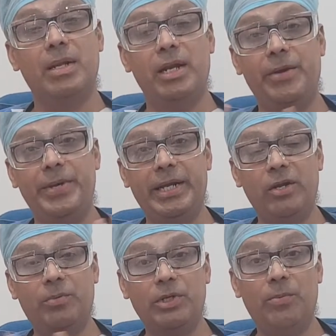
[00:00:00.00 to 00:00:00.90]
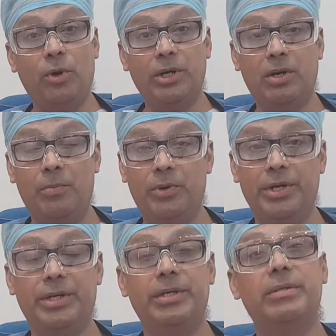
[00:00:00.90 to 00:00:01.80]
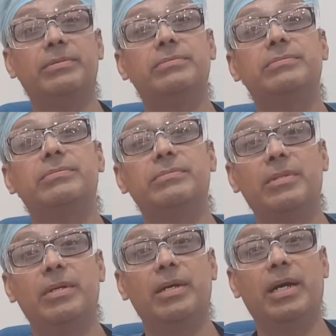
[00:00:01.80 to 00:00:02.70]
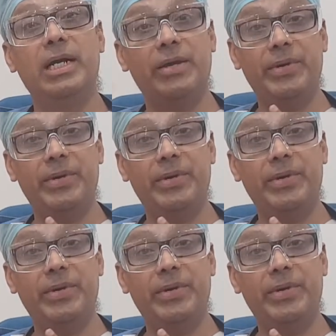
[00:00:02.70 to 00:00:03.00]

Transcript: Let me tell you about the motor component. Earlier